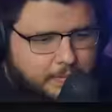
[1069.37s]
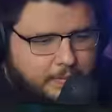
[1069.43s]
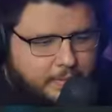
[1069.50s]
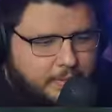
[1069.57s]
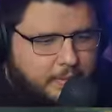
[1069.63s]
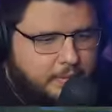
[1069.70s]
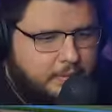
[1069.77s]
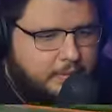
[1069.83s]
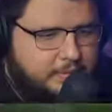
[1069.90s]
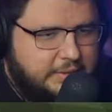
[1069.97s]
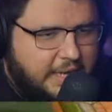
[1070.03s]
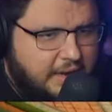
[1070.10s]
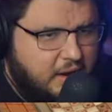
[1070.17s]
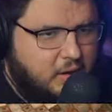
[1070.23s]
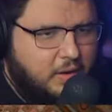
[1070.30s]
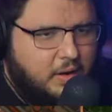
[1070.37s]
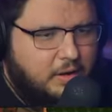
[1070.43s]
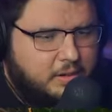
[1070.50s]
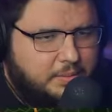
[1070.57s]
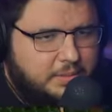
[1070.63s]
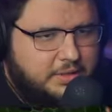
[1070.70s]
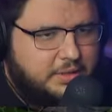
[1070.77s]
could do it. Yeah, one hundred percent.
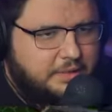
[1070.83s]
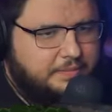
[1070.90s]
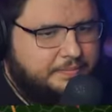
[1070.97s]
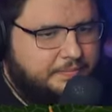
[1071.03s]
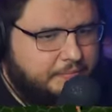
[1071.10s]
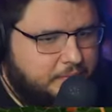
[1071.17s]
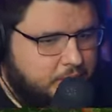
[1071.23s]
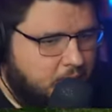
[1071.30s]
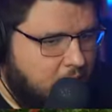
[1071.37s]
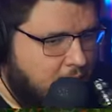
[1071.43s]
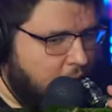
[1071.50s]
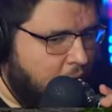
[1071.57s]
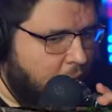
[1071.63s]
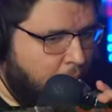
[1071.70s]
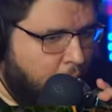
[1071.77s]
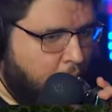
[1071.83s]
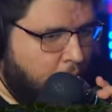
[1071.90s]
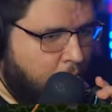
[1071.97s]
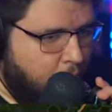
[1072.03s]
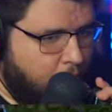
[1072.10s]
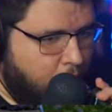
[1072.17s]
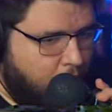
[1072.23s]
I don't think these guys are like crazy,
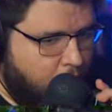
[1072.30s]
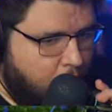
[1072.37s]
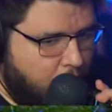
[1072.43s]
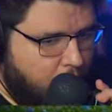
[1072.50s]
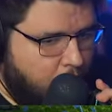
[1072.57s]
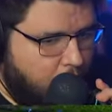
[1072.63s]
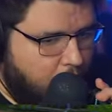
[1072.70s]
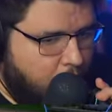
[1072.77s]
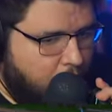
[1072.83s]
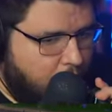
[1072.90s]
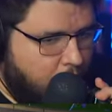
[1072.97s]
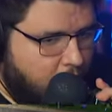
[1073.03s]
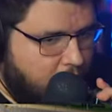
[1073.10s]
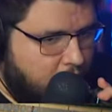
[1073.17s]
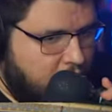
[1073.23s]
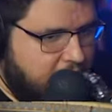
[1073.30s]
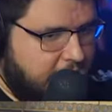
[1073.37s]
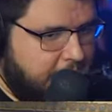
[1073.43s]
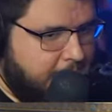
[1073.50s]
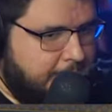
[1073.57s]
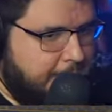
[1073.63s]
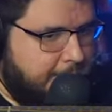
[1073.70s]
like where it's like, oh man, there's no way.